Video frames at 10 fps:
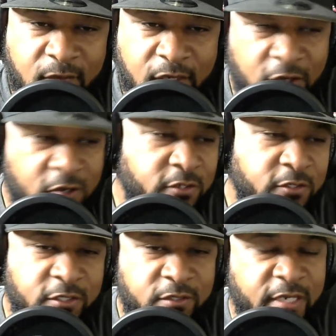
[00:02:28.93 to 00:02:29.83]
Learn,
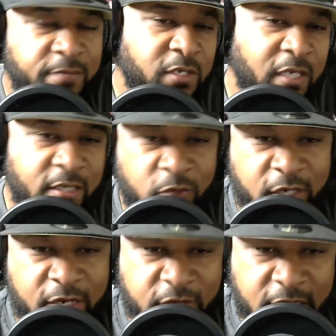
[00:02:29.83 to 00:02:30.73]
just emulate
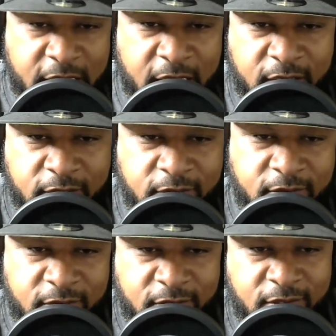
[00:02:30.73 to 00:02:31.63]
whatever he does.
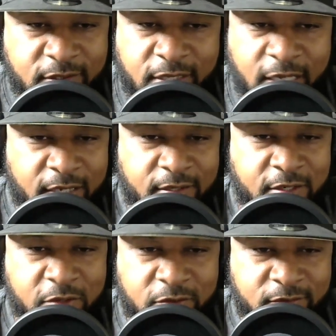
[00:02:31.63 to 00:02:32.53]
Can't, you
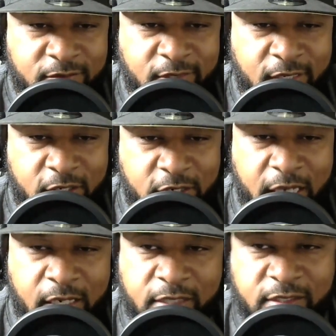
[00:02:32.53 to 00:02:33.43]
know, you
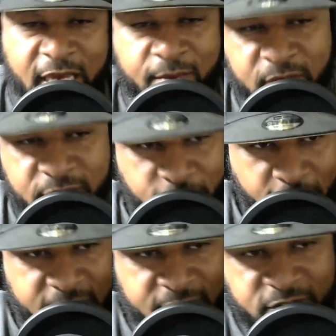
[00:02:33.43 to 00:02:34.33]
got an example of
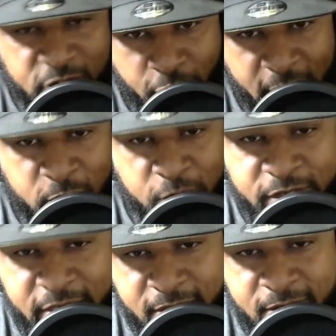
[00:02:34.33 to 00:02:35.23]
greatness right over
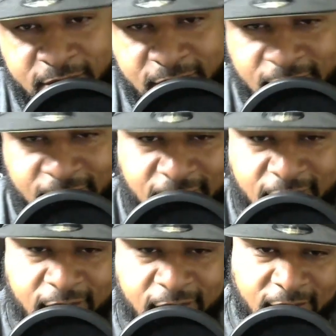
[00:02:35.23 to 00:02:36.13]
there.
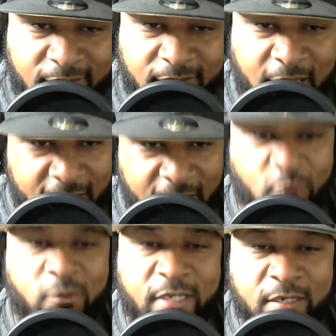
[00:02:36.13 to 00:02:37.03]
Hang out
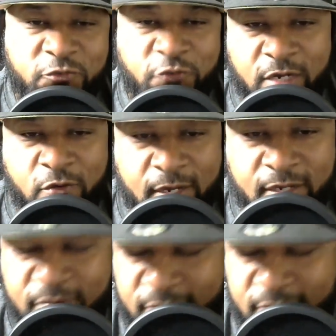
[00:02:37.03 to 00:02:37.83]
with him, Tre'Quan.